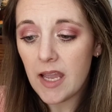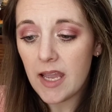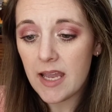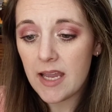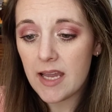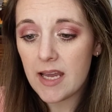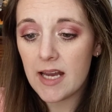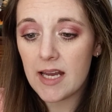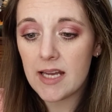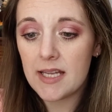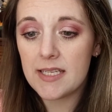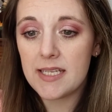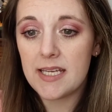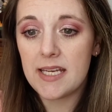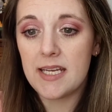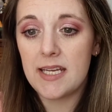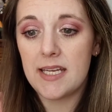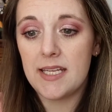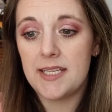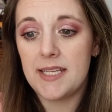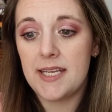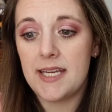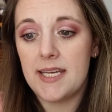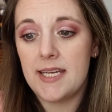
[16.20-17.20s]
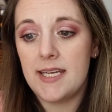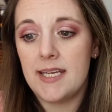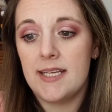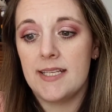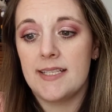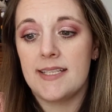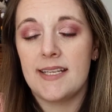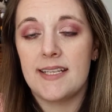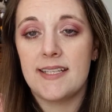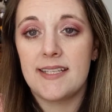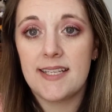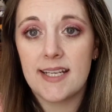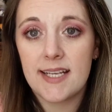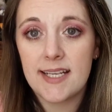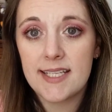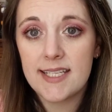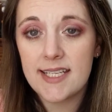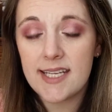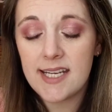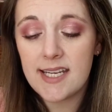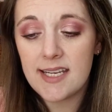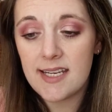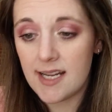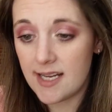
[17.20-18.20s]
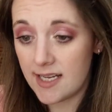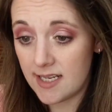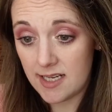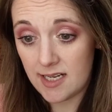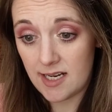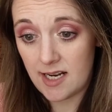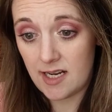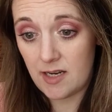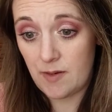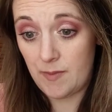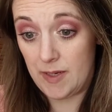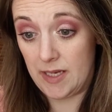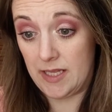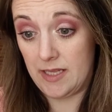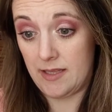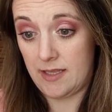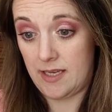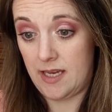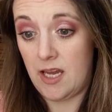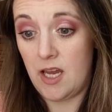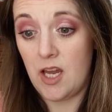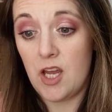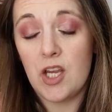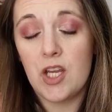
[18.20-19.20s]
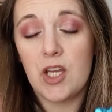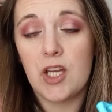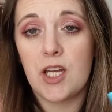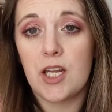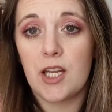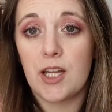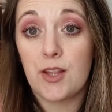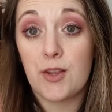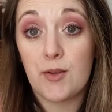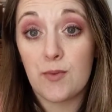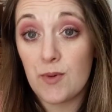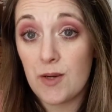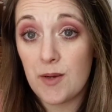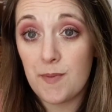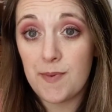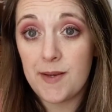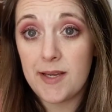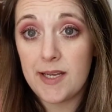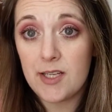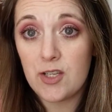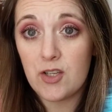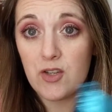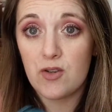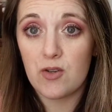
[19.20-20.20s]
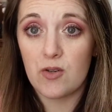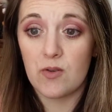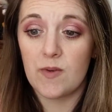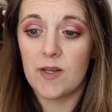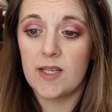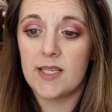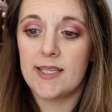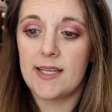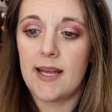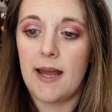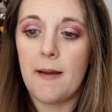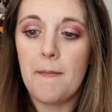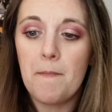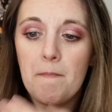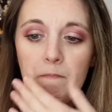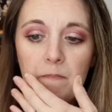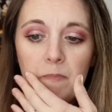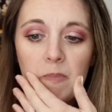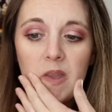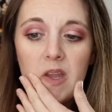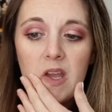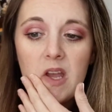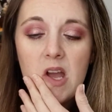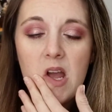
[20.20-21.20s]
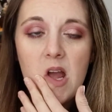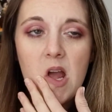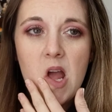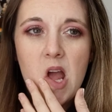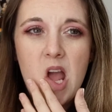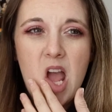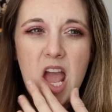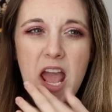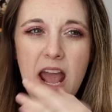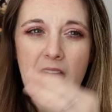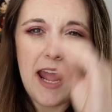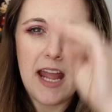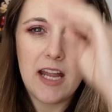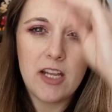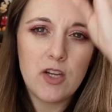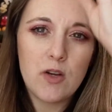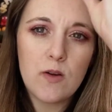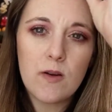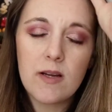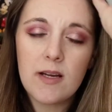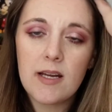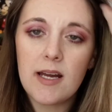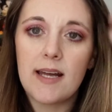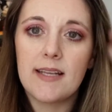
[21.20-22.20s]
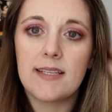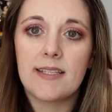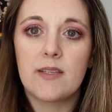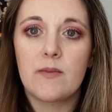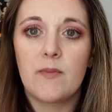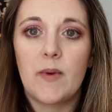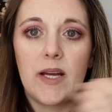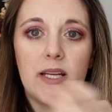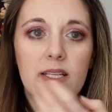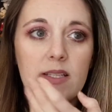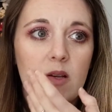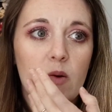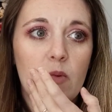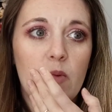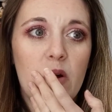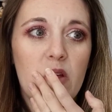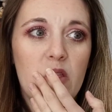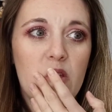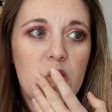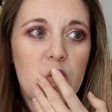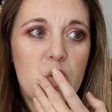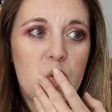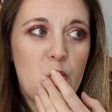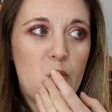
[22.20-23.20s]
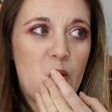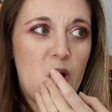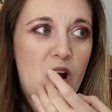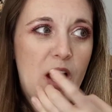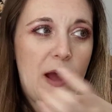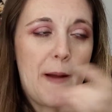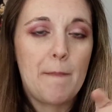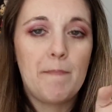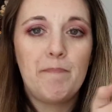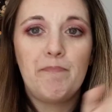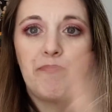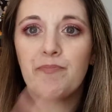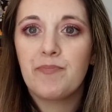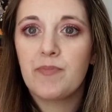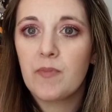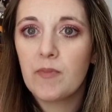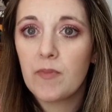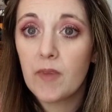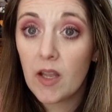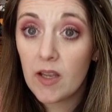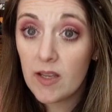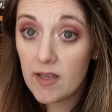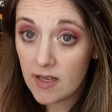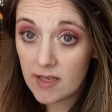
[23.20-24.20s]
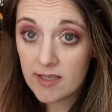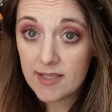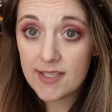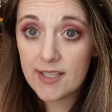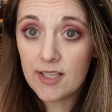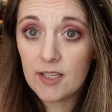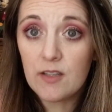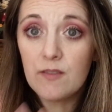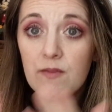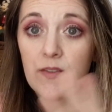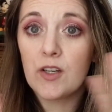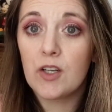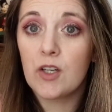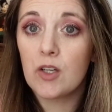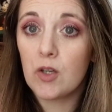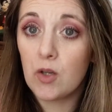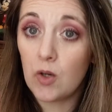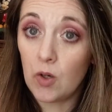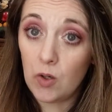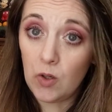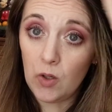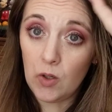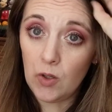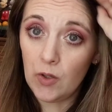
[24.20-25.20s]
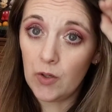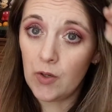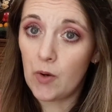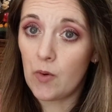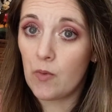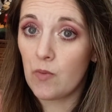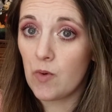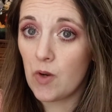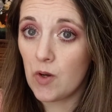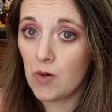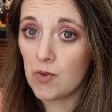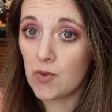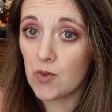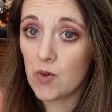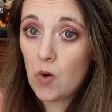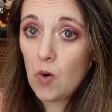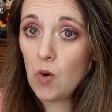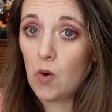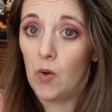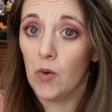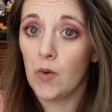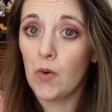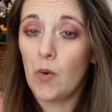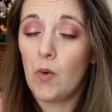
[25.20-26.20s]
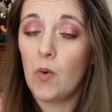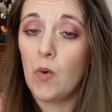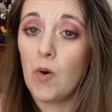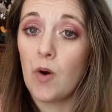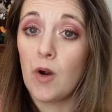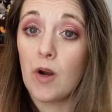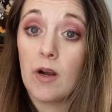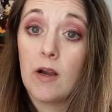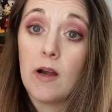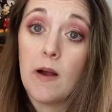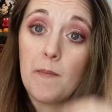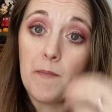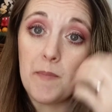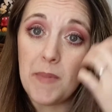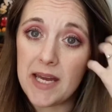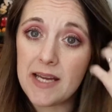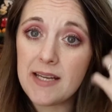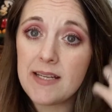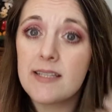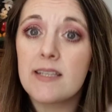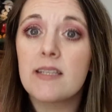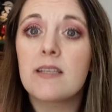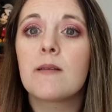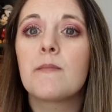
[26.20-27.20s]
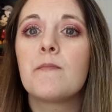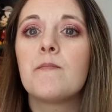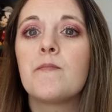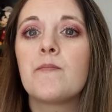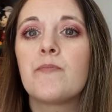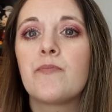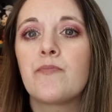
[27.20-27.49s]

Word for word: and it is $16.99 a month. You get a 3-piece jewelry set, and you can customize it whether you want silver, gold, rose gold, or a mix.